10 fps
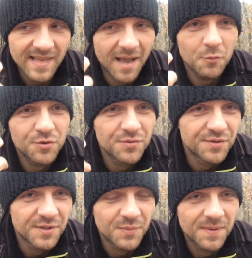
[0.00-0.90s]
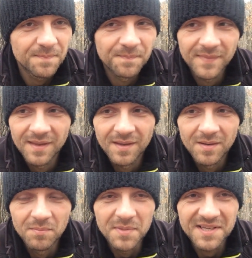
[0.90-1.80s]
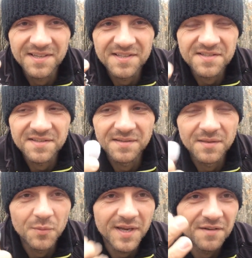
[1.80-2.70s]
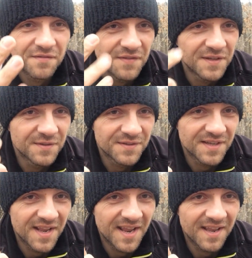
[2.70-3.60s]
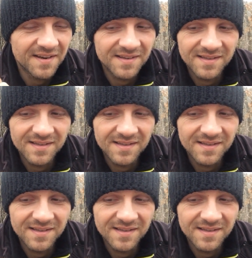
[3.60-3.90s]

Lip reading: I would choose this one because the way it feels in hand.